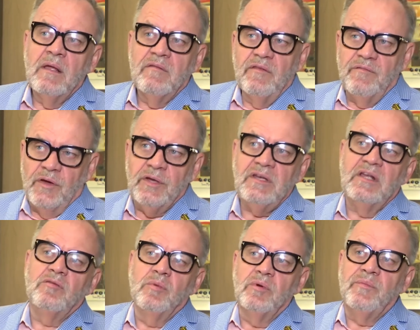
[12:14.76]
the
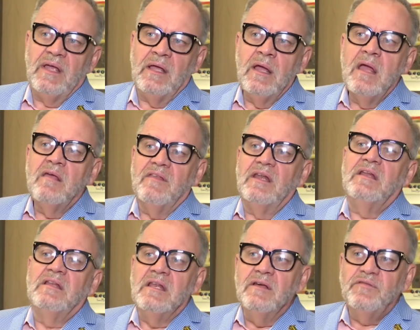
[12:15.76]
verdict will be that
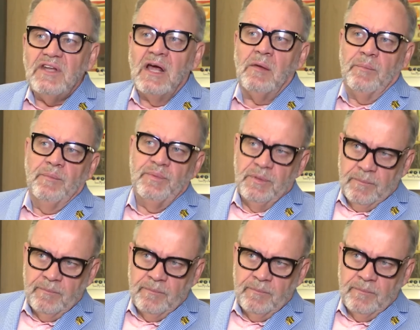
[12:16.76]
it lived up